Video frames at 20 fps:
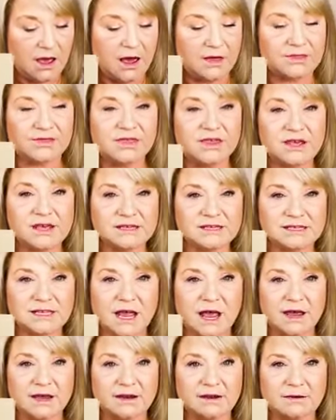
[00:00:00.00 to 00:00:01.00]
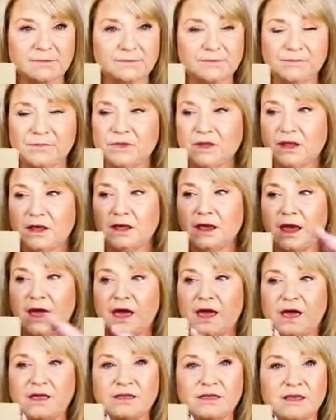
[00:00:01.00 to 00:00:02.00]
This item
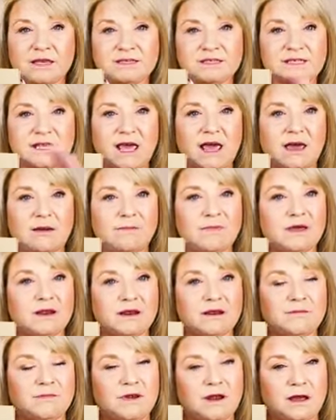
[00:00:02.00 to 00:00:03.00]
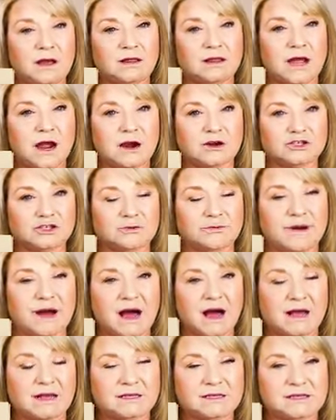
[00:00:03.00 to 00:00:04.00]
and this came in a larger
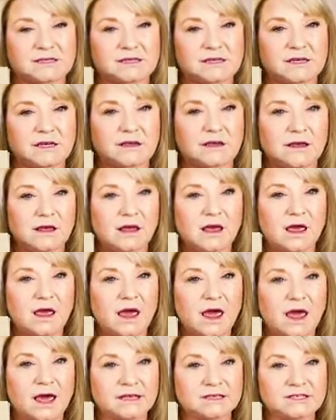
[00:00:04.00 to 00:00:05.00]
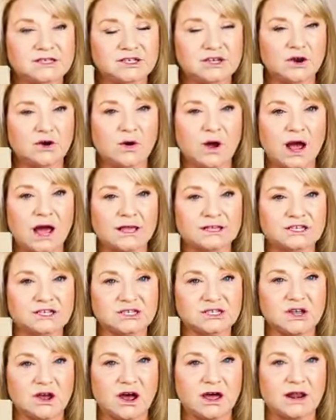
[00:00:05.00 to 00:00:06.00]
box. And so I
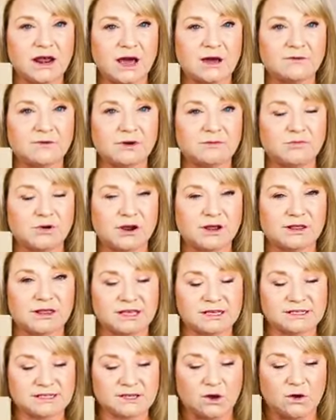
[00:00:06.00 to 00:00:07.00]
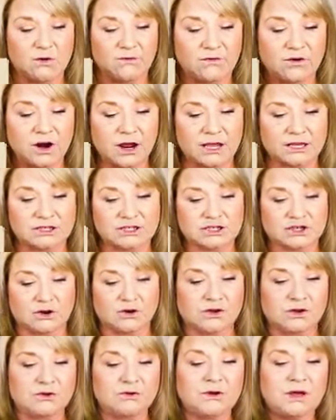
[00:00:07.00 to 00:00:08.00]
just thought I would bring this over and show
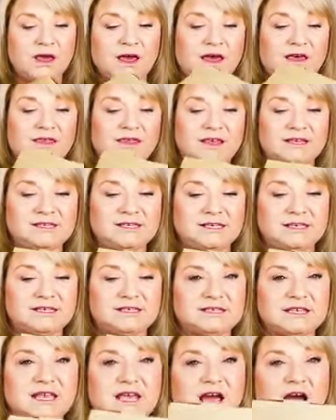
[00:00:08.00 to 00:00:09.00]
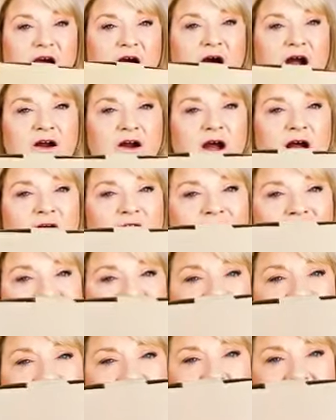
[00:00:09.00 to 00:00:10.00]
you. This is the Our House
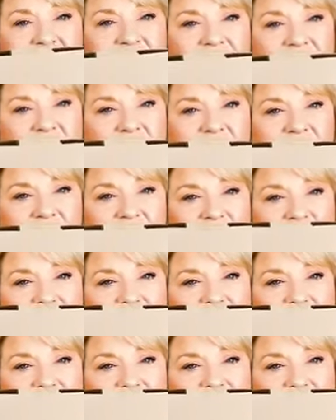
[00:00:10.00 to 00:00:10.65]
candle.